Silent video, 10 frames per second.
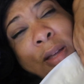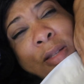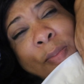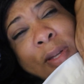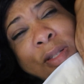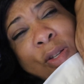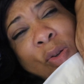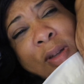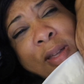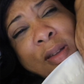That was my
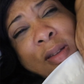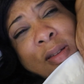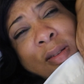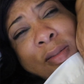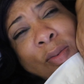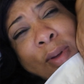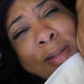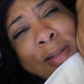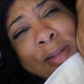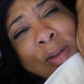story, y'all. I don't know why
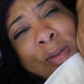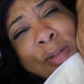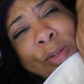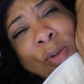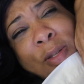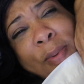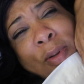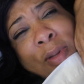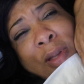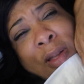I just told stories
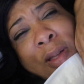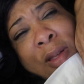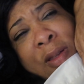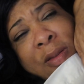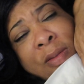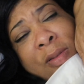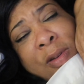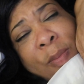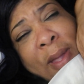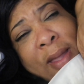about
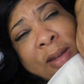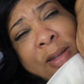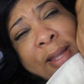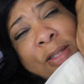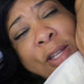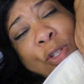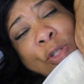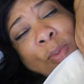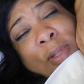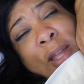you know, back in the day,
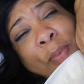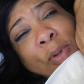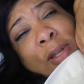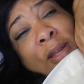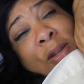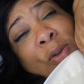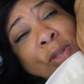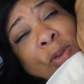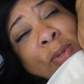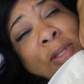teachers was able to hit
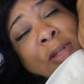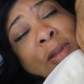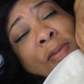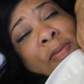on you and stuff.